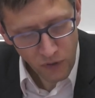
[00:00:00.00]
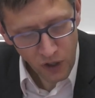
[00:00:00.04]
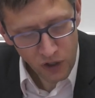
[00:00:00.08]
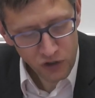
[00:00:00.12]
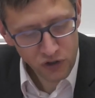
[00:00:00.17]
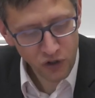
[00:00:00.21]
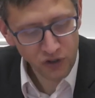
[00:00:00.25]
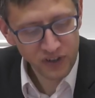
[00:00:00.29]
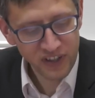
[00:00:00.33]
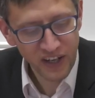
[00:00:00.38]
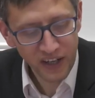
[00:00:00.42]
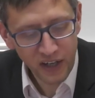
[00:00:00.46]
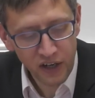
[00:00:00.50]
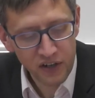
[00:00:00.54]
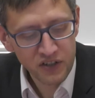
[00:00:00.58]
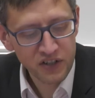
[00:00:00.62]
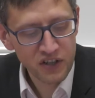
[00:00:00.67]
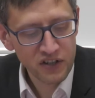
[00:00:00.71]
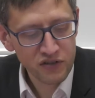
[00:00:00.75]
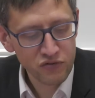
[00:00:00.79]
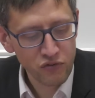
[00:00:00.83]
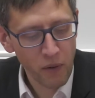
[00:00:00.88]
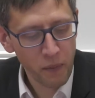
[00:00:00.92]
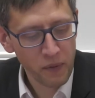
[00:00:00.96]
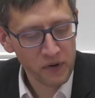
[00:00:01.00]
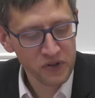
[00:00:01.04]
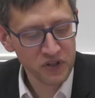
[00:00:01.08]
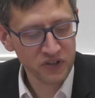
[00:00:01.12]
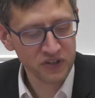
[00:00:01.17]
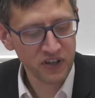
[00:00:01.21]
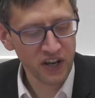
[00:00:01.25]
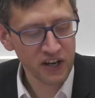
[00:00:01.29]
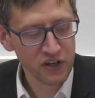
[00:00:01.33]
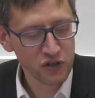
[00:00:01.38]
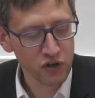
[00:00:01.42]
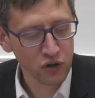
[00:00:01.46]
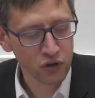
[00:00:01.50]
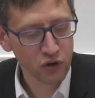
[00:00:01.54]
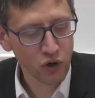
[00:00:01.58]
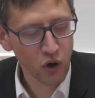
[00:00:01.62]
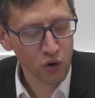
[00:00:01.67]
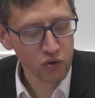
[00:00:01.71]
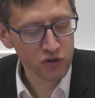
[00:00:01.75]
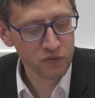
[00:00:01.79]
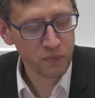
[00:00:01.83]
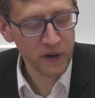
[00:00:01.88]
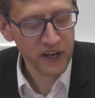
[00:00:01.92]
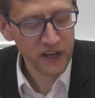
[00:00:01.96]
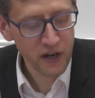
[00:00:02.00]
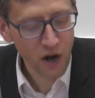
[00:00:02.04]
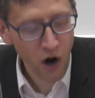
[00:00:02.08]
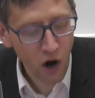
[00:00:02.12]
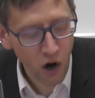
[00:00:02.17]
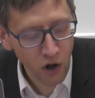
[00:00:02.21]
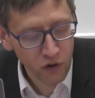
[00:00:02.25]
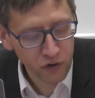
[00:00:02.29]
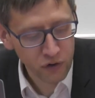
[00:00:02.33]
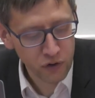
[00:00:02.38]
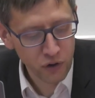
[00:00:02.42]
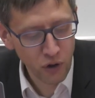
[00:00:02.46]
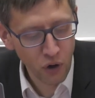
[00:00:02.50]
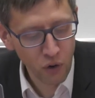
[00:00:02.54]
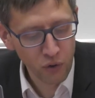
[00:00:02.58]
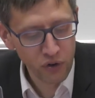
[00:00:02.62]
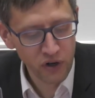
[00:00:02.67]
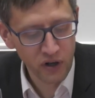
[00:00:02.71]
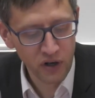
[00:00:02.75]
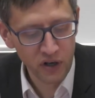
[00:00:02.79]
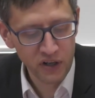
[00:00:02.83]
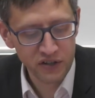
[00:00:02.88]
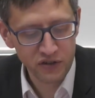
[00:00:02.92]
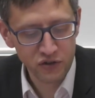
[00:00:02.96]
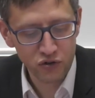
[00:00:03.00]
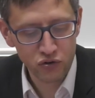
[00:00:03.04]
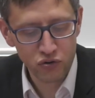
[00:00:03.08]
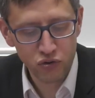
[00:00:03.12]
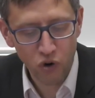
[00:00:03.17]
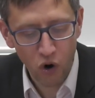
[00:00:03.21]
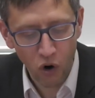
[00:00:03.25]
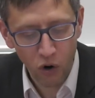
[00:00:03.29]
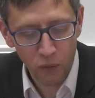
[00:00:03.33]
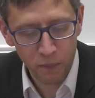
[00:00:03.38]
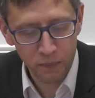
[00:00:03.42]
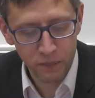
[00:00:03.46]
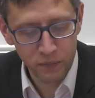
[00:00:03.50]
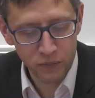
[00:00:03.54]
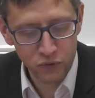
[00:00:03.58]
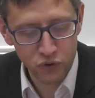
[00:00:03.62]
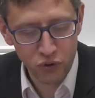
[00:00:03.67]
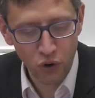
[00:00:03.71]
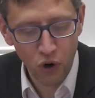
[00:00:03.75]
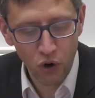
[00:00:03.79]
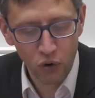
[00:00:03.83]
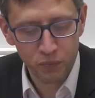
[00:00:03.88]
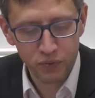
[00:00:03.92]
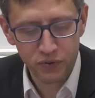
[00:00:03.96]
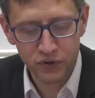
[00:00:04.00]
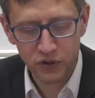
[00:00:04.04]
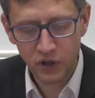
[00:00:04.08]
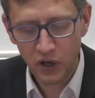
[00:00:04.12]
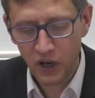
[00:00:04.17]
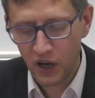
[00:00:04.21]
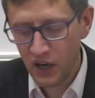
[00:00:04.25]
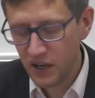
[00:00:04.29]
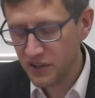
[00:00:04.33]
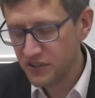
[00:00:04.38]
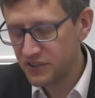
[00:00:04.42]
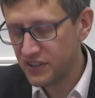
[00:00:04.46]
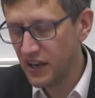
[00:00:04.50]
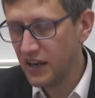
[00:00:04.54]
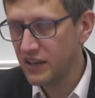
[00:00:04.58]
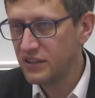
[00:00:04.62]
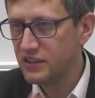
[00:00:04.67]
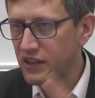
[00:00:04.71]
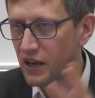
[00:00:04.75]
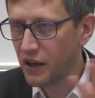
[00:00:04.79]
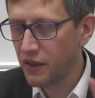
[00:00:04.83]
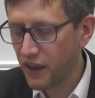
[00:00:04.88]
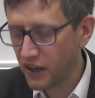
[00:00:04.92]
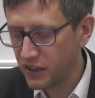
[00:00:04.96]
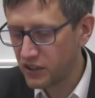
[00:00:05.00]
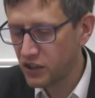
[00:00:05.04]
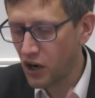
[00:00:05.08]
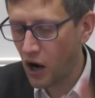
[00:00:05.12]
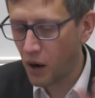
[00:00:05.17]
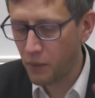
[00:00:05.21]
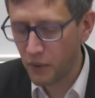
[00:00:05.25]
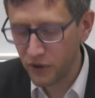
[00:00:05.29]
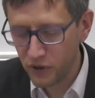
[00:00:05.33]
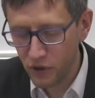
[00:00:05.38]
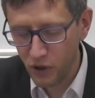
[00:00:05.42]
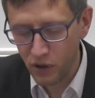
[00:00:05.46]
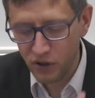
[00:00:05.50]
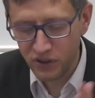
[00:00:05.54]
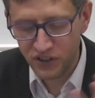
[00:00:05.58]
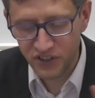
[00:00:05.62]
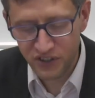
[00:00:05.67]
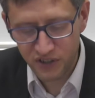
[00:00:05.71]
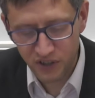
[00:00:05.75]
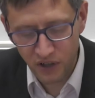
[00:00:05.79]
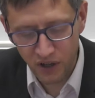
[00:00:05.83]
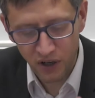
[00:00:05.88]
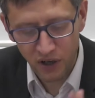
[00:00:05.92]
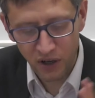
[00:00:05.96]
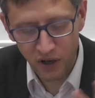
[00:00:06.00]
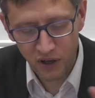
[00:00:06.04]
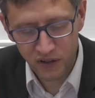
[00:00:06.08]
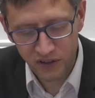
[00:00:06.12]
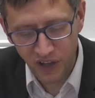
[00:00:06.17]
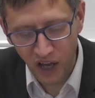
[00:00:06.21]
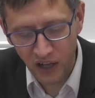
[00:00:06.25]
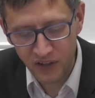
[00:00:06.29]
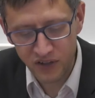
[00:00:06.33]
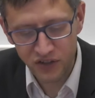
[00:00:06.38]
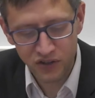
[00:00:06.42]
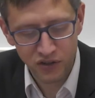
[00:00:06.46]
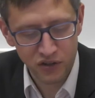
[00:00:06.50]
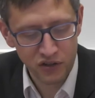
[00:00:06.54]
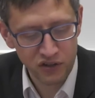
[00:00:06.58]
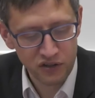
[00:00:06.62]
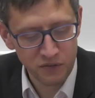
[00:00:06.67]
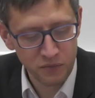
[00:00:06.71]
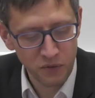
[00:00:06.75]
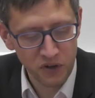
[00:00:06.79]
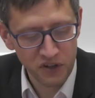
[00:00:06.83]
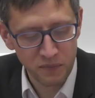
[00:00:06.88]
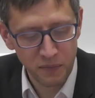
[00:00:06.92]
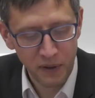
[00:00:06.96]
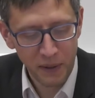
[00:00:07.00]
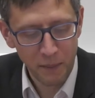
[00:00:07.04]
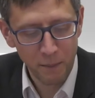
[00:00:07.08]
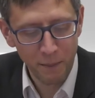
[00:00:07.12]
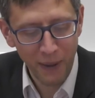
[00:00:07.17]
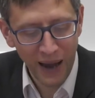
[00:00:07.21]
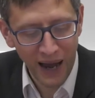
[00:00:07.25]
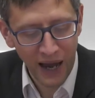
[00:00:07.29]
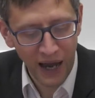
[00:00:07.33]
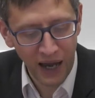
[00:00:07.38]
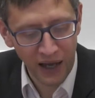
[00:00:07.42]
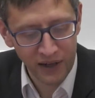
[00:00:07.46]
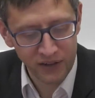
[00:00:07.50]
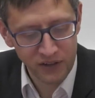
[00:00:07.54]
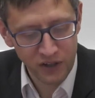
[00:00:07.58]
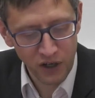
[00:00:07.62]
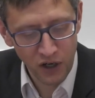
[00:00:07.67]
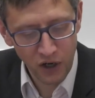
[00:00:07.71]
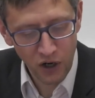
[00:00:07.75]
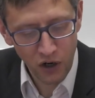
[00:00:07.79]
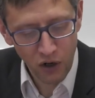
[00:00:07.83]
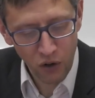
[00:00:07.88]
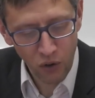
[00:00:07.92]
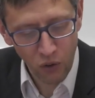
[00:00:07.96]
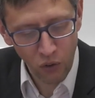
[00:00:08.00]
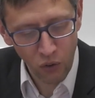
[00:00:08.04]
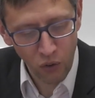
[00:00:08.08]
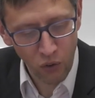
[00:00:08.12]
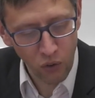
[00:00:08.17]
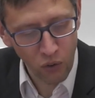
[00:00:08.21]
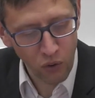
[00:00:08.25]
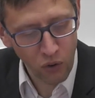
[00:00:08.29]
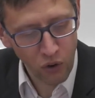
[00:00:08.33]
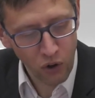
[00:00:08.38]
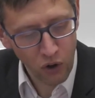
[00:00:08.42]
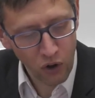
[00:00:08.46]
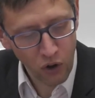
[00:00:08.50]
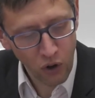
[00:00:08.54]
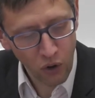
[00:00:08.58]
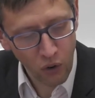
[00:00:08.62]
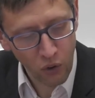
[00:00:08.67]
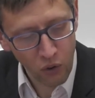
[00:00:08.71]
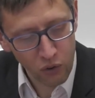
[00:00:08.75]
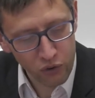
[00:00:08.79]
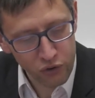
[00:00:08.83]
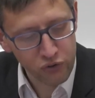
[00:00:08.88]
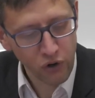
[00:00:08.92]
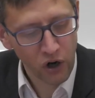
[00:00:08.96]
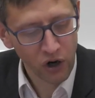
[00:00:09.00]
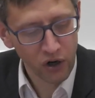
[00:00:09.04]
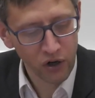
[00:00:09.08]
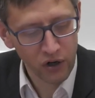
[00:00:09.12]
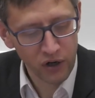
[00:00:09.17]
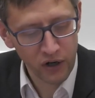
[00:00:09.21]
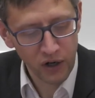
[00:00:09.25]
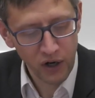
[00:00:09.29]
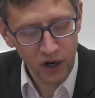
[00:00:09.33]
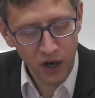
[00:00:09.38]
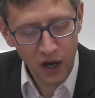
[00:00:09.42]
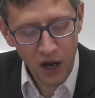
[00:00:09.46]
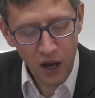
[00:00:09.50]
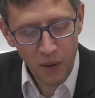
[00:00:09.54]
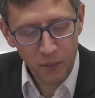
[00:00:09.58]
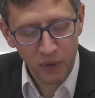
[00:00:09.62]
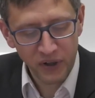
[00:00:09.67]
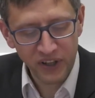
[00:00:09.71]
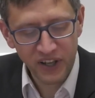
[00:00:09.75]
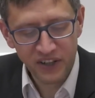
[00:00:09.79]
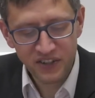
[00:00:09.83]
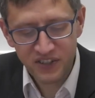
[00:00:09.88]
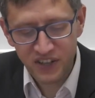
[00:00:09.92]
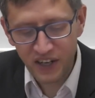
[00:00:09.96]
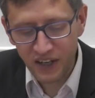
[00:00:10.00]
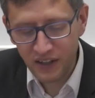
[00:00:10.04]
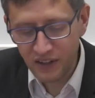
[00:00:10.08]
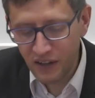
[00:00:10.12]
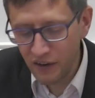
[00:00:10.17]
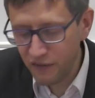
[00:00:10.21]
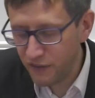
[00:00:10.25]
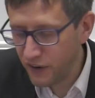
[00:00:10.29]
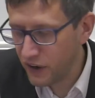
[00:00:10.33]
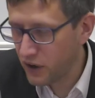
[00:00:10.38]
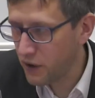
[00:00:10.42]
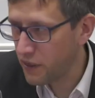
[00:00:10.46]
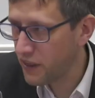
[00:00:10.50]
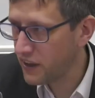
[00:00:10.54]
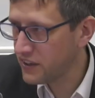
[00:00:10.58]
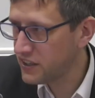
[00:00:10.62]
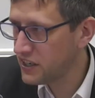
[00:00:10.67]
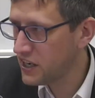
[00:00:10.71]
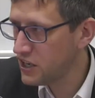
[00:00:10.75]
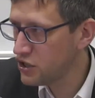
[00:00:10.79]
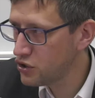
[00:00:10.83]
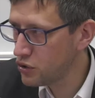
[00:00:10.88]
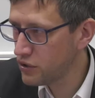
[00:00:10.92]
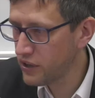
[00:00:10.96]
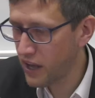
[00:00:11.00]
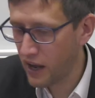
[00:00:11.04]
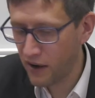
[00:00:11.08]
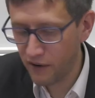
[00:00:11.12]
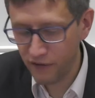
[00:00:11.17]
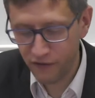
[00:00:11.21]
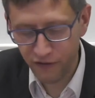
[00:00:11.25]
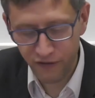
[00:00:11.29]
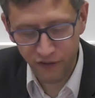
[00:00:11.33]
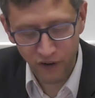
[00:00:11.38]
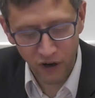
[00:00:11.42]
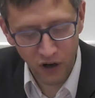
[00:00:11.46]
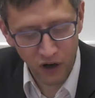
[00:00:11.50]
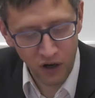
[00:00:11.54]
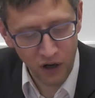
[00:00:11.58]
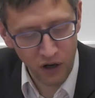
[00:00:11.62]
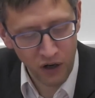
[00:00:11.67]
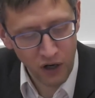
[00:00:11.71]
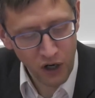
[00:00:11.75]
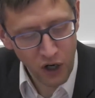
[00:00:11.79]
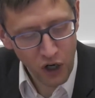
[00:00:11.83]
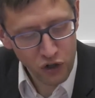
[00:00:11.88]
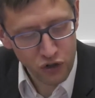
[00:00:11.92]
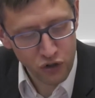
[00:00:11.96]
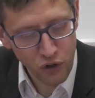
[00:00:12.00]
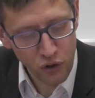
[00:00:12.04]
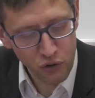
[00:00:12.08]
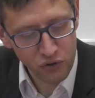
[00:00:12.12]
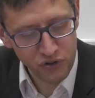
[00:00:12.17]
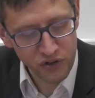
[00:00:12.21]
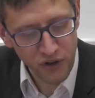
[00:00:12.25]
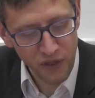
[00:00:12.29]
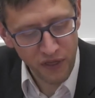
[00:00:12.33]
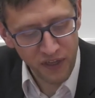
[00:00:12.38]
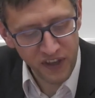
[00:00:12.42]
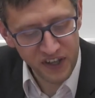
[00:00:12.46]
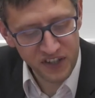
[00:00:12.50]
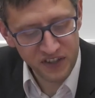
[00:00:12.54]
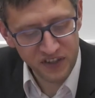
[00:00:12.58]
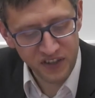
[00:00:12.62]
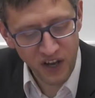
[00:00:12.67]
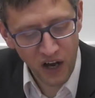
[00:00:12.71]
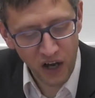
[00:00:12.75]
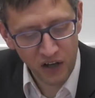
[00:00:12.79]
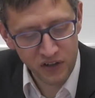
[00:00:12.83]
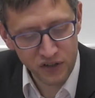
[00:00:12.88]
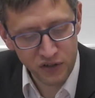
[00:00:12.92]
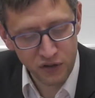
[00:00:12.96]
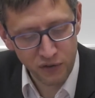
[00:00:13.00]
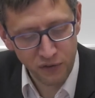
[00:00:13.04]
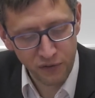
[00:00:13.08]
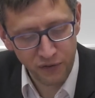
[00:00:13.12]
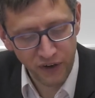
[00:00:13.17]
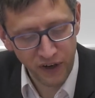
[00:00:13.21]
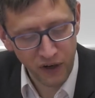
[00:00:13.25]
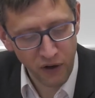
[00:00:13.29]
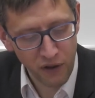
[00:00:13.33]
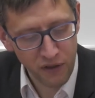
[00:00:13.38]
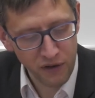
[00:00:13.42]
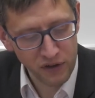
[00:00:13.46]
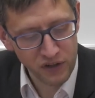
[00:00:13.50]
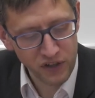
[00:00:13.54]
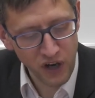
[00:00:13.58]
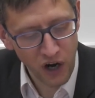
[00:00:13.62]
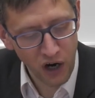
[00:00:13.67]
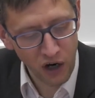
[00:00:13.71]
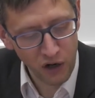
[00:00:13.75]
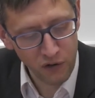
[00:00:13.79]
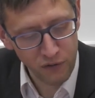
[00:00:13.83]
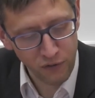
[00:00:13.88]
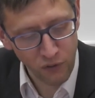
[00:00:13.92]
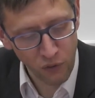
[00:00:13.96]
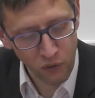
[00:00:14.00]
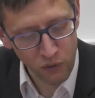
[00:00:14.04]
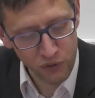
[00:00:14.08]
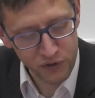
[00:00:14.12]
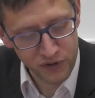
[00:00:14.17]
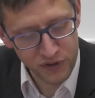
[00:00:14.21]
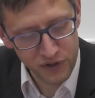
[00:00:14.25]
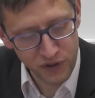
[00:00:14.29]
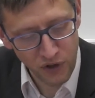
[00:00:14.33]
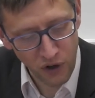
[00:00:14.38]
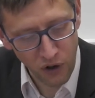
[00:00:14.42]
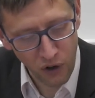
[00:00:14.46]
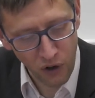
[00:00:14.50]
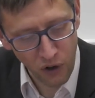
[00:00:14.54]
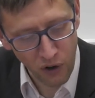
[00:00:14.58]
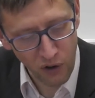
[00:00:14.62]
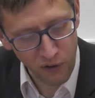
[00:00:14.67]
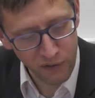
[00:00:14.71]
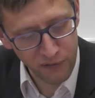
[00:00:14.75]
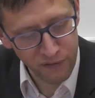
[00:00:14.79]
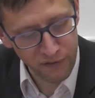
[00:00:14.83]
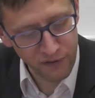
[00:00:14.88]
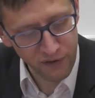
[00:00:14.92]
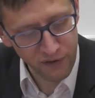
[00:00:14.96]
So Dickens's representation goes beyond loyalist tropes, stating that Carmagnole's dancers must be mad or drunk. But it's significant that he should have chosen this dance to figure the dark force of